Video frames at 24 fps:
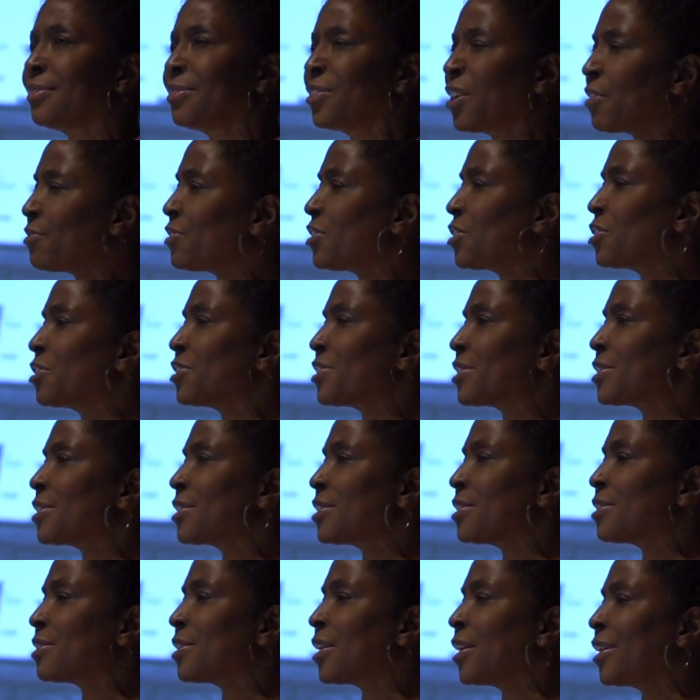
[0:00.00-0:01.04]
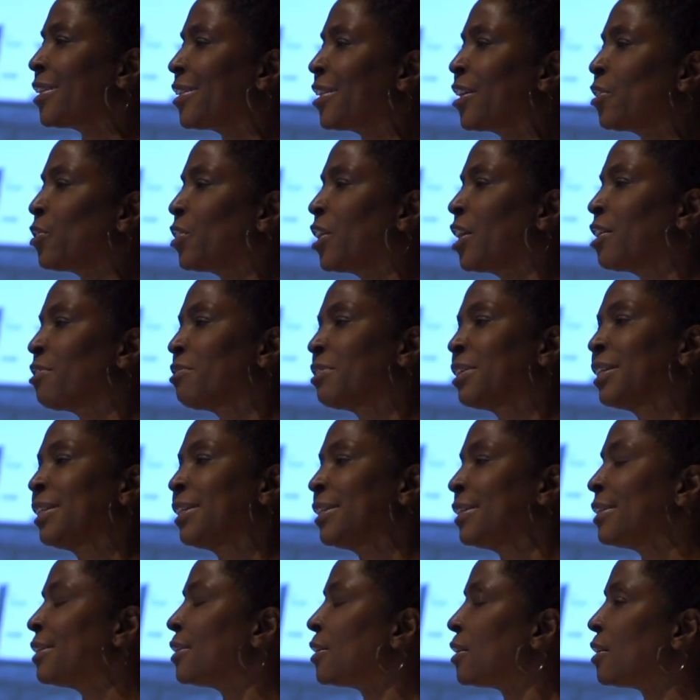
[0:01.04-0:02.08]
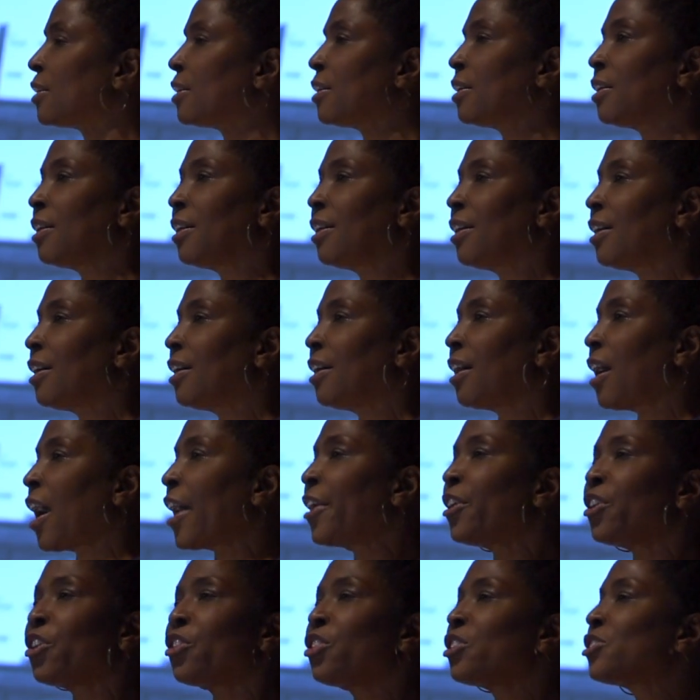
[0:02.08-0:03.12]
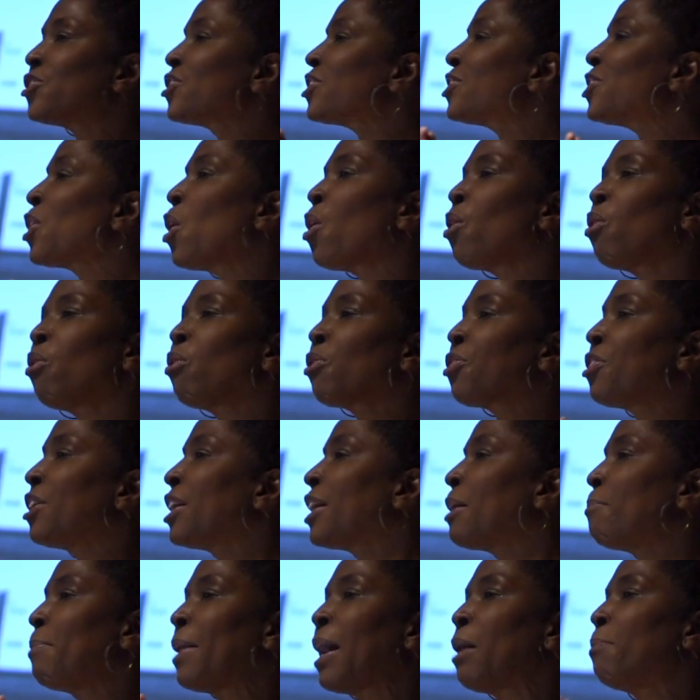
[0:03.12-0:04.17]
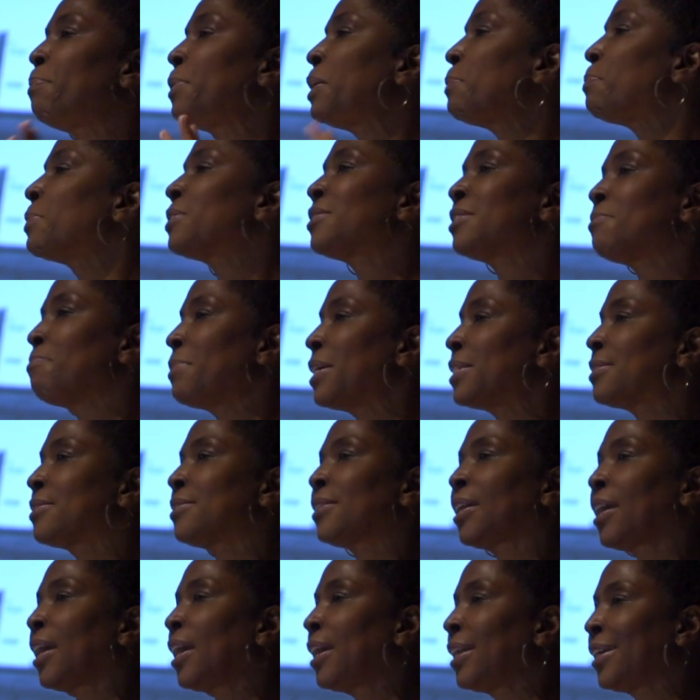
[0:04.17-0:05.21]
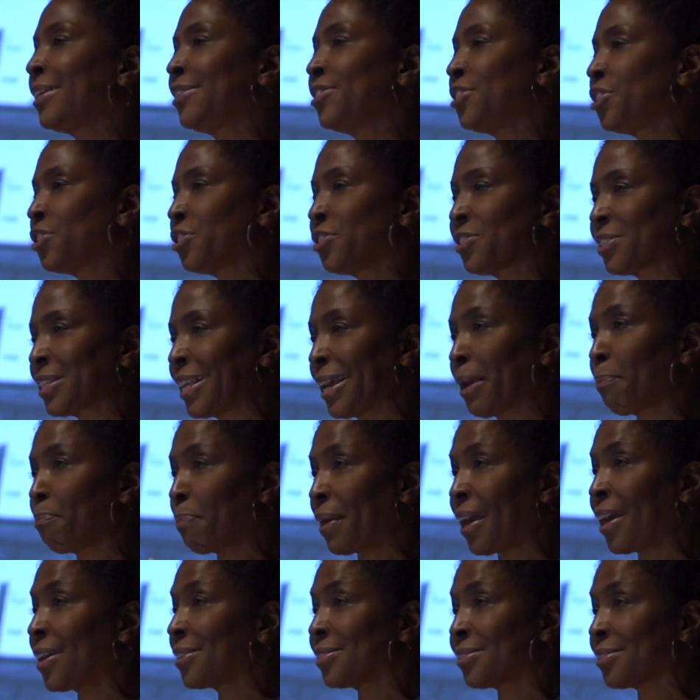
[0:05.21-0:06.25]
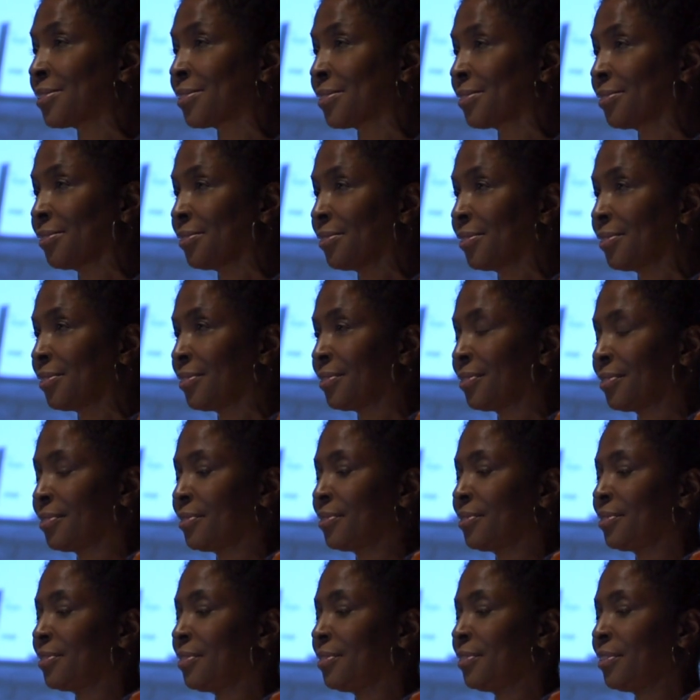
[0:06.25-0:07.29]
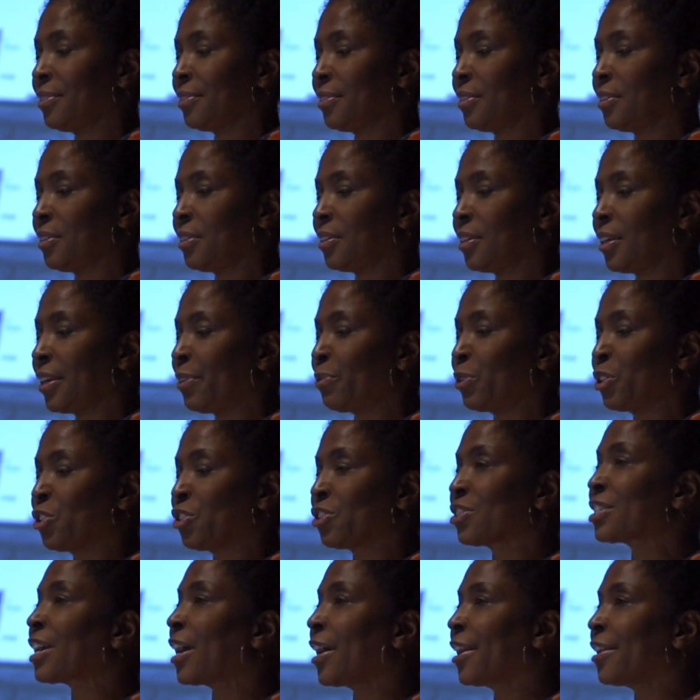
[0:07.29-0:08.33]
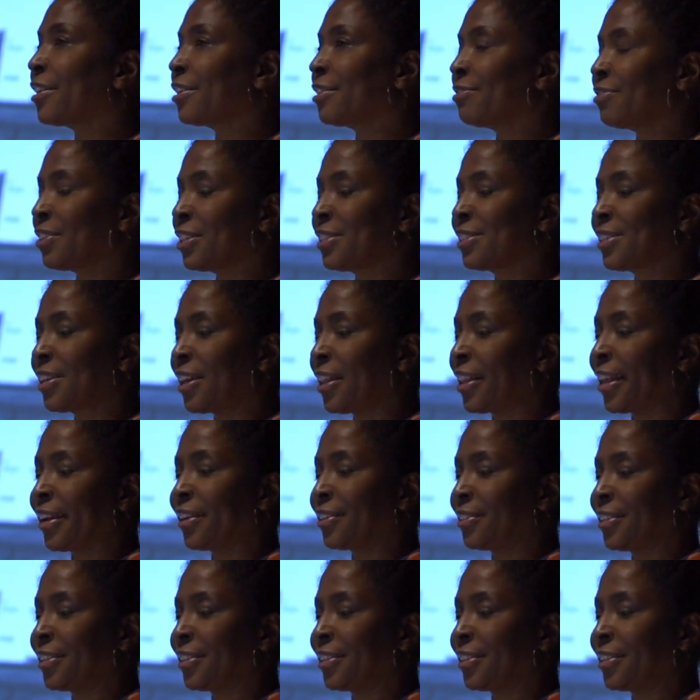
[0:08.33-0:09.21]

You have deers in this state? No, not really. I don't know, there's this whole thing about people domesticating deers like pets, which is kind of, I